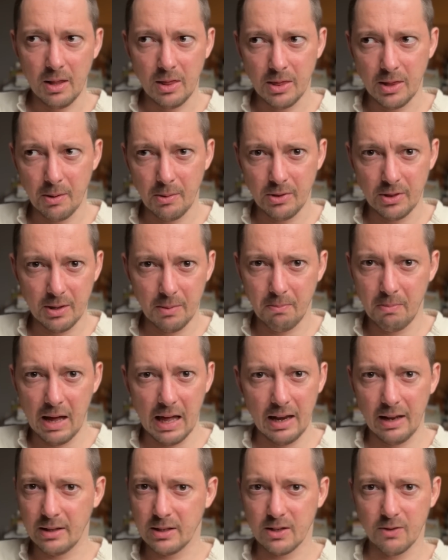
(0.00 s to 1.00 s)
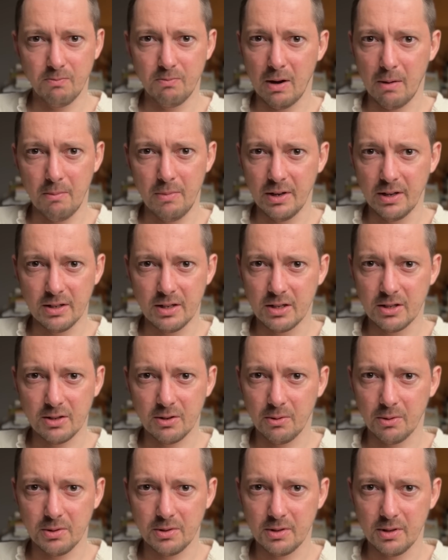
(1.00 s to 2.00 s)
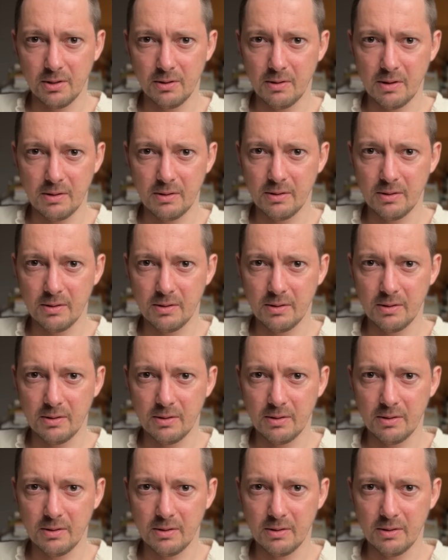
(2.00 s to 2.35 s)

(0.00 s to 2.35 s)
the balance of public discourse in